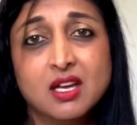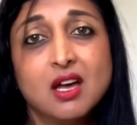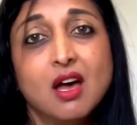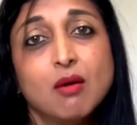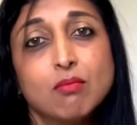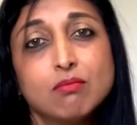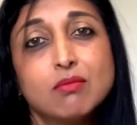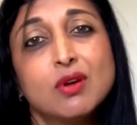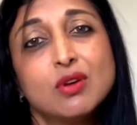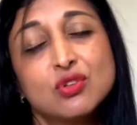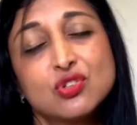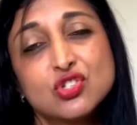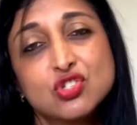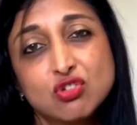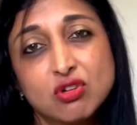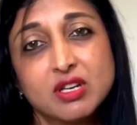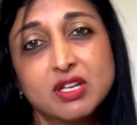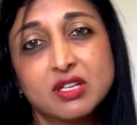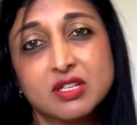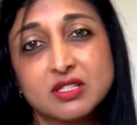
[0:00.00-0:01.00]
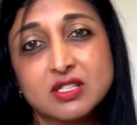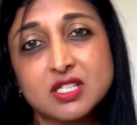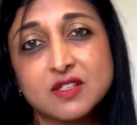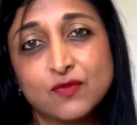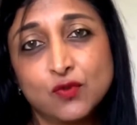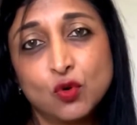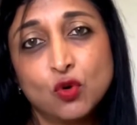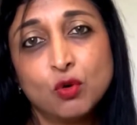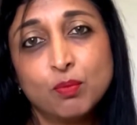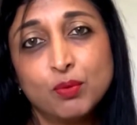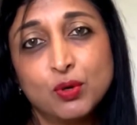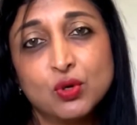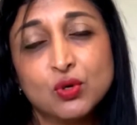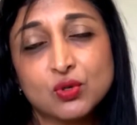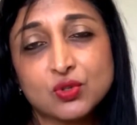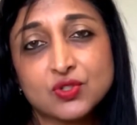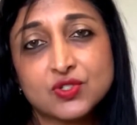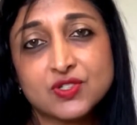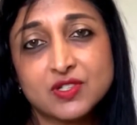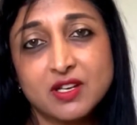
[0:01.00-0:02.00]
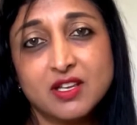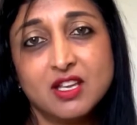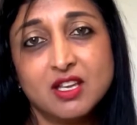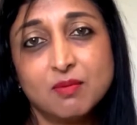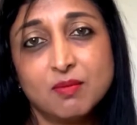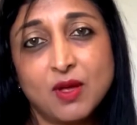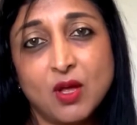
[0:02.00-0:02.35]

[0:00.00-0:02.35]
And most triggers for poor sleep,